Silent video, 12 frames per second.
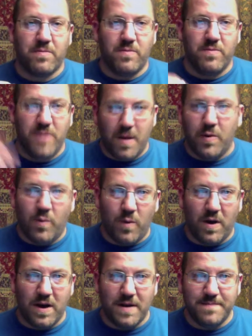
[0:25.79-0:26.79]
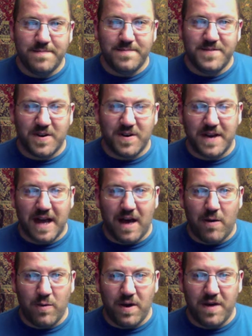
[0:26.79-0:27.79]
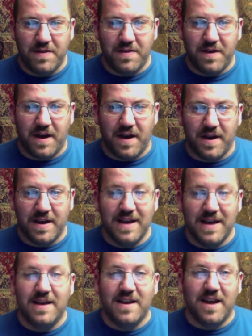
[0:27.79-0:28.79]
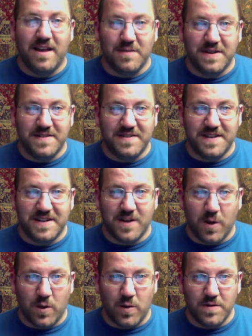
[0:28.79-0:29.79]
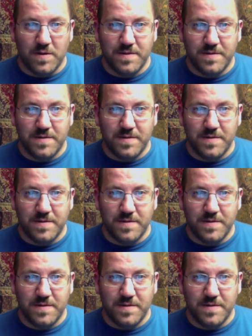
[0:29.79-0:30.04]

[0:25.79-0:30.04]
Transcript: Number one, starting out with uh, Killer Instinct Gold